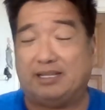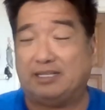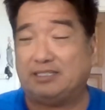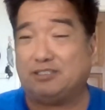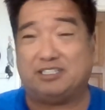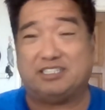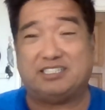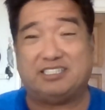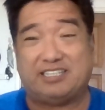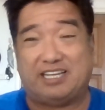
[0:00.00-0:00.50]
it's
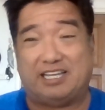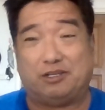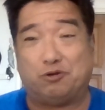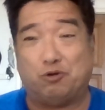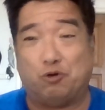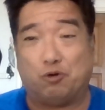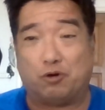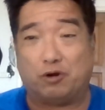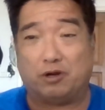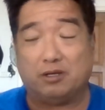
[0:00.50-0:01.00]
going to stay in the
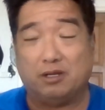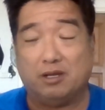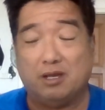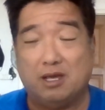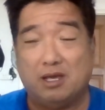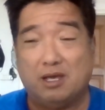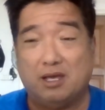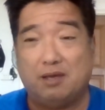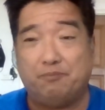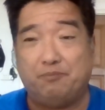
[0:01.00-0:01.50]
court
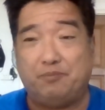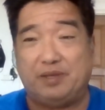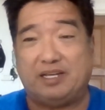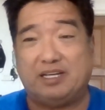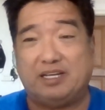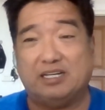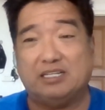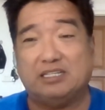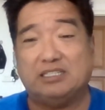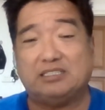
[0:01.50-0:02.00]

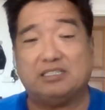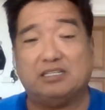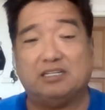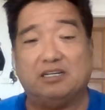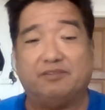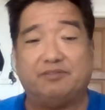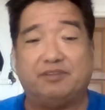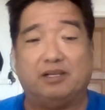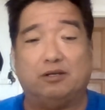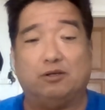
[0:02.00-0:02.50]
because
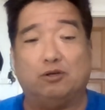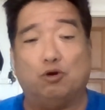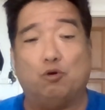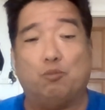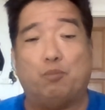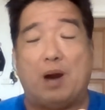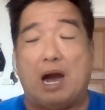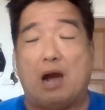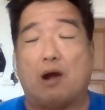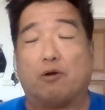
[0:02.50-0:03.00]
of the low
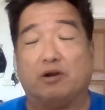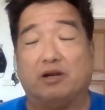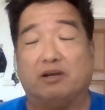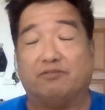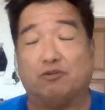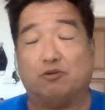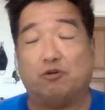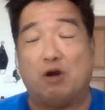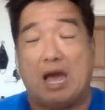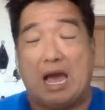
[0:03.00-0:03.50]
power
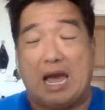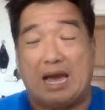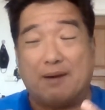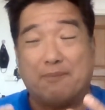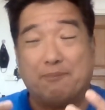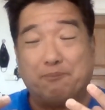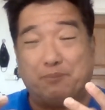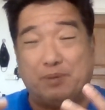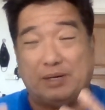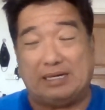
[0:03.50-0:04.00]
level.
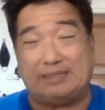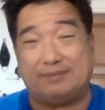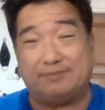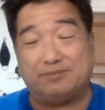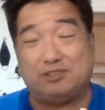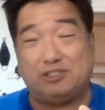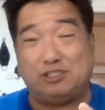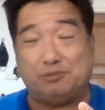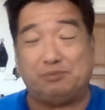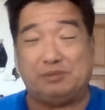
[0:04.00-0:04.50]
But
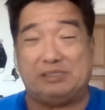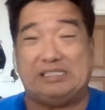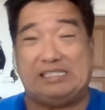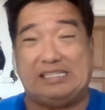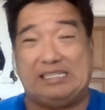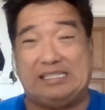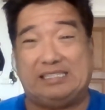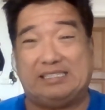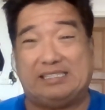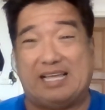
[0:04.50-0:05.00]
to
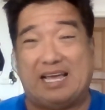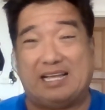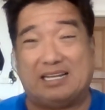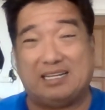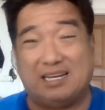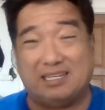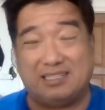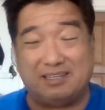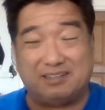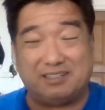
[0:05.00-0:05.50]
me, that
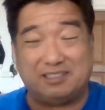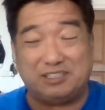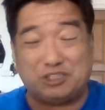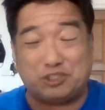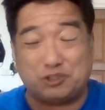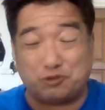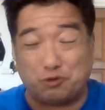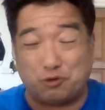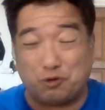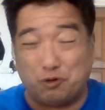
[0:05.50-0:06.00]
kind of
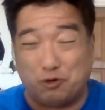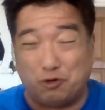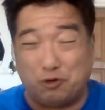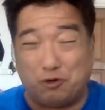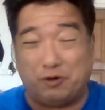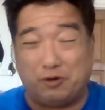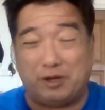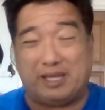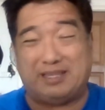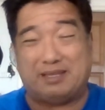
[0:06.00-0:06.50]

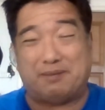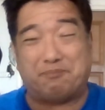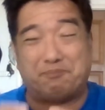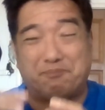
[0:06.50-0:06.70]
control and the